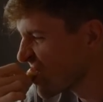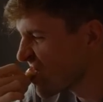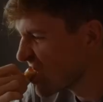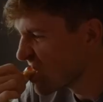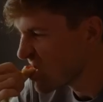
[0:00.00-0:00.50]

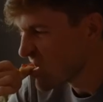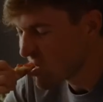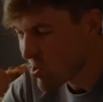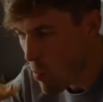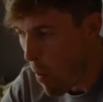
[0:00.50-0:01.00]
just
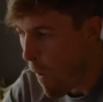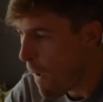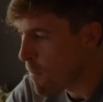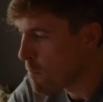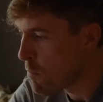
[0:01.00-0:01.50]
shy of
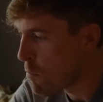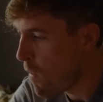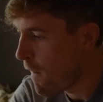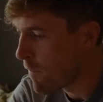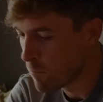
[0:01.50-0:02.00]
2 hours
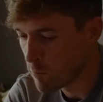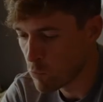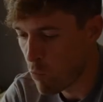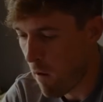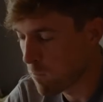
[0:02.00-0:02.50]
before the
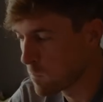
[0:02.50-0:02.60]
race,